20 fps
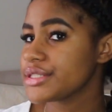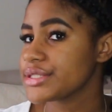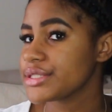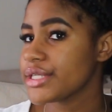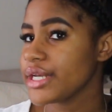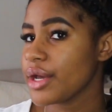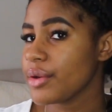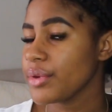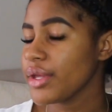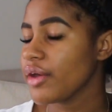So
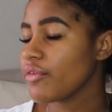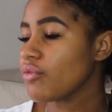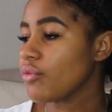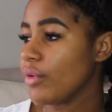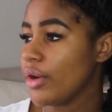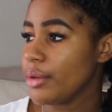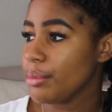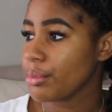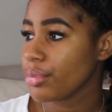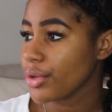now we have
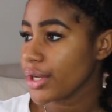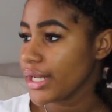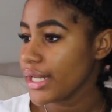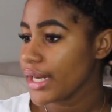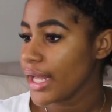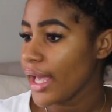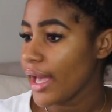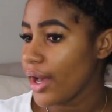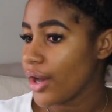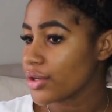one braid
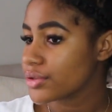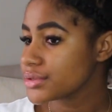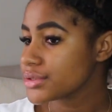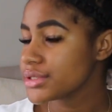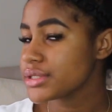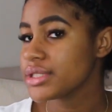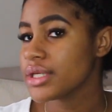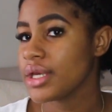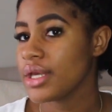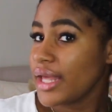out,
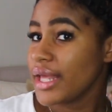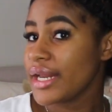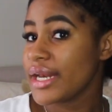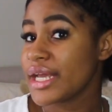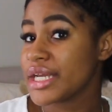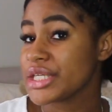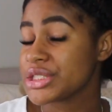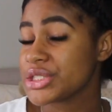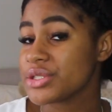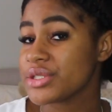and
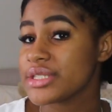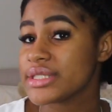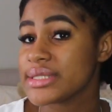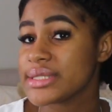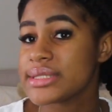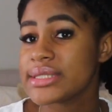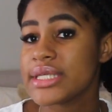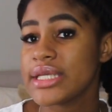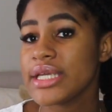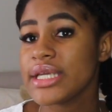as you can
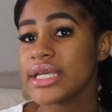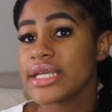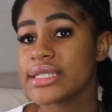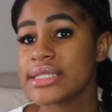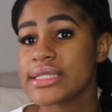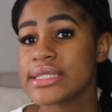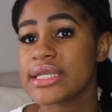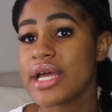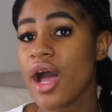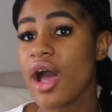see,
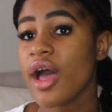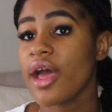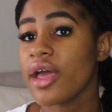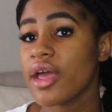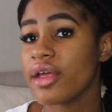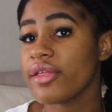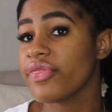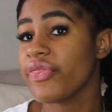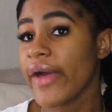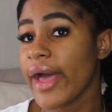it's
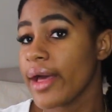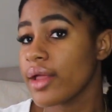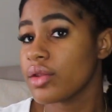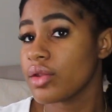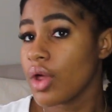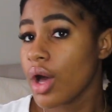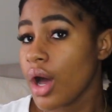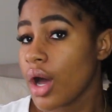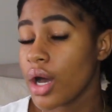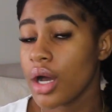not that
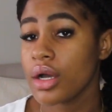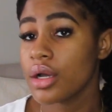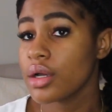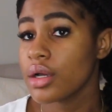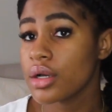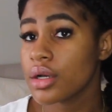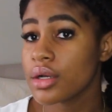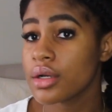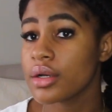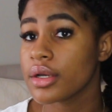
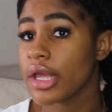long.